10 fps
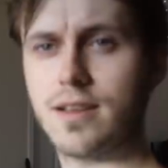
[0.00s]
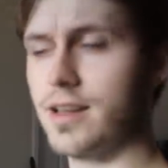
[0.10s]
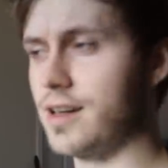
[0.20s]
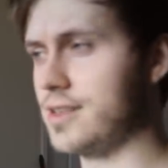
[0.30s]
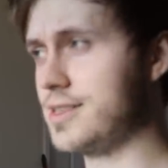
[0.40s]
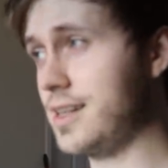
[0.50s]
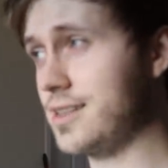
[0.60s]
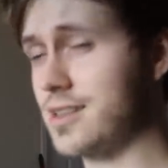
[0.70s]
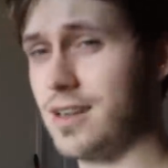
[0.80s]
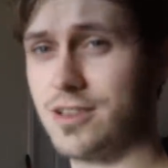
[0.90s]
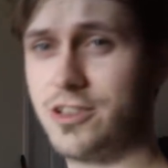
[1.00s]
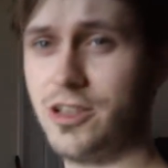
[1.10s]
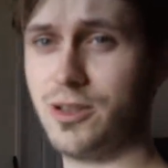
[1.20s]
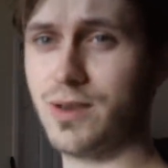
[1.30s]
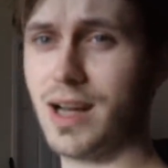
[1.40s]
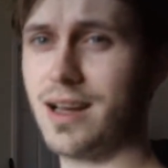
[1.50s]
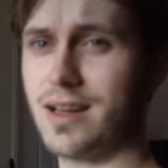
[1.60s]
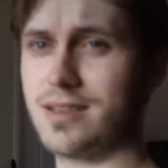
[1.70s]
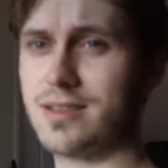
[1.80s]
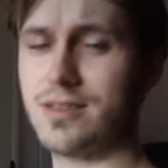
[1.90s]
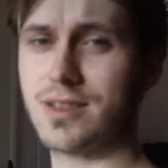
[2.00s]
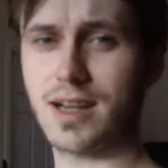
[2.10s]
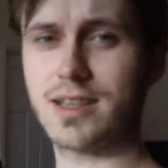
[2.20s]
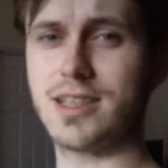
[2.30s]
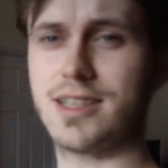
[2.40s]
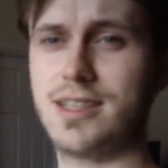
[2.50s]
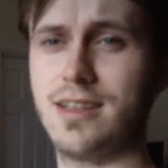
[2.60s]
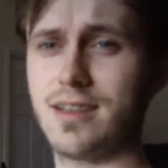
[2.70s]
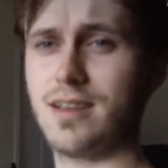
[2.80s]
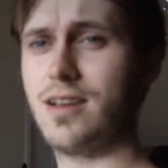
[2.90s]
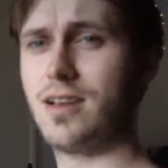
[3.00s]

that Tychus can't chew and you can actually see it.